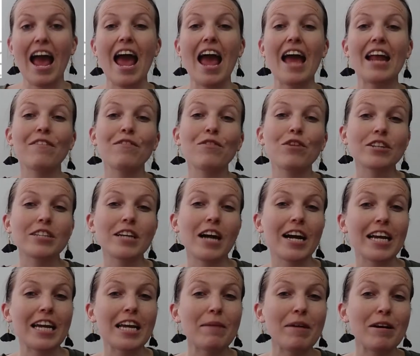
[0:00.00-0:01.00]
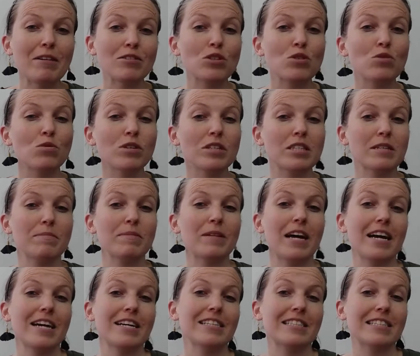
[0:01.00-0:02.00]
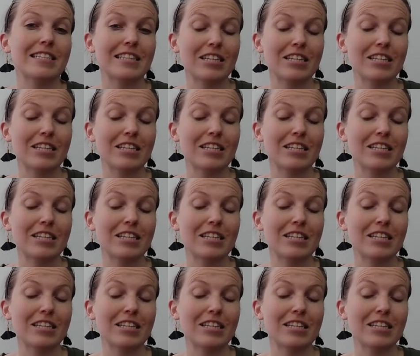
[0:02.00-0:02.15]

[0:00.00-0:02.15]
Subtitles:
And if you're talking about school supplies,